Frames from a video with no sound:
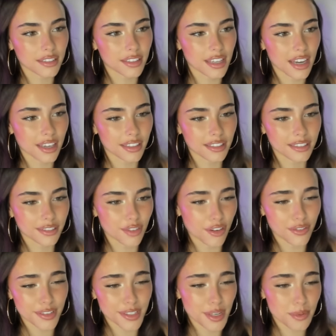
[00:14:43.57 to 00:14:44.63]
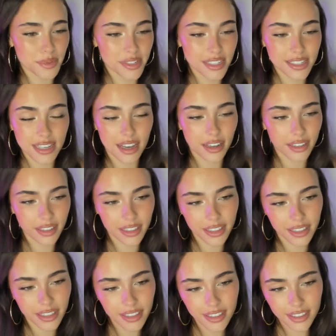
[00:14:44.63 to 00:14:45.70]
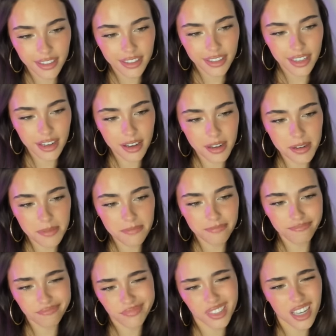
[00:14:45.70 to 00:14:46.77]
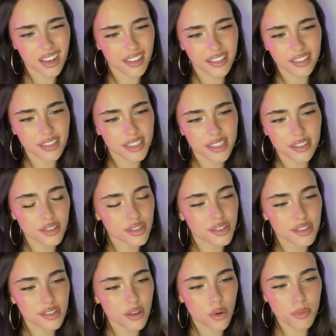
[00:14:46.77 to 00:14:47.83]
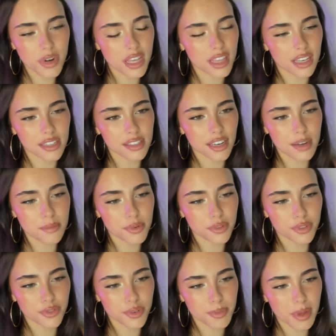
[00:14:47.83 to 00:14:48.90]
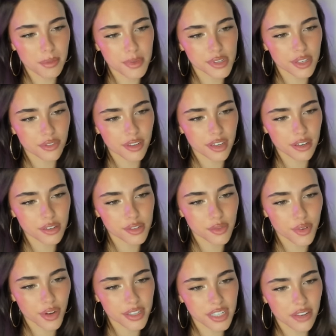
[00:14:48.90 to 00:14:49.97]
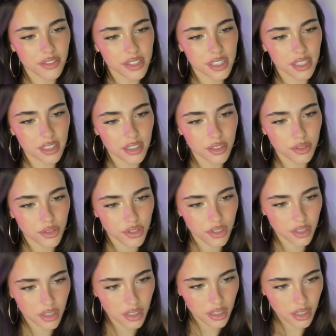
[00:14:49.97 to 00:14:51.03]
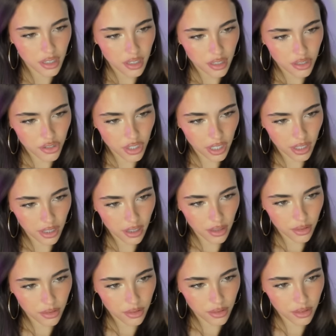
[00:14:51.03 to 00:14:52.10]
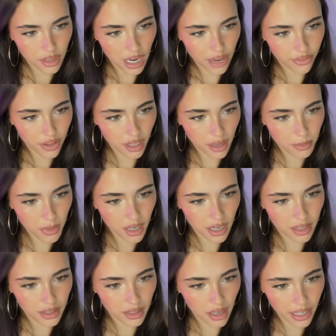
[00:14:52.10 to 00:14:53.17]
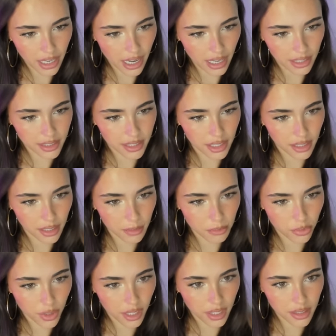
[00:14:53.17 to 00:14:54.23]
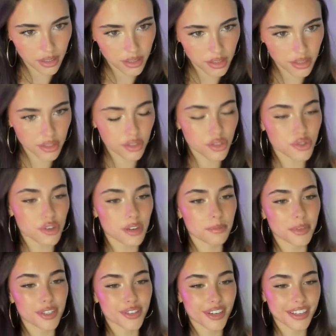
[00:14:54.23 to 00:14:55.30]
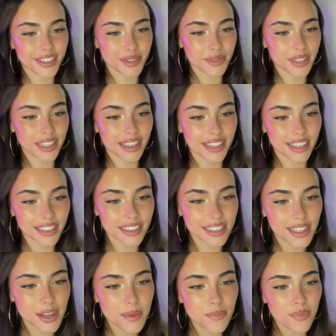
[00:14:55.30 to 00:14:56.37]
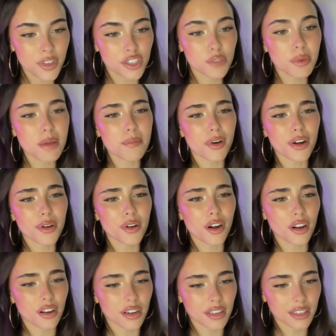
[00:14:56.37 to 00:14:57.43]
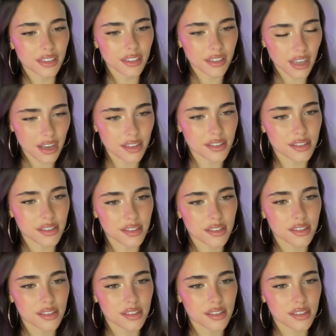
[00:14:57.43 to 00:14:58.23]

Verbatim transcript: I reference almost exactly. Um, yeah, there's there's so many things that I pulled from that music video. So if you guys haven't seen it, you should check it out. I feel like I'm gonna end like accidentally break this stream by trying to read things. Do you play Mario Kart? Yes.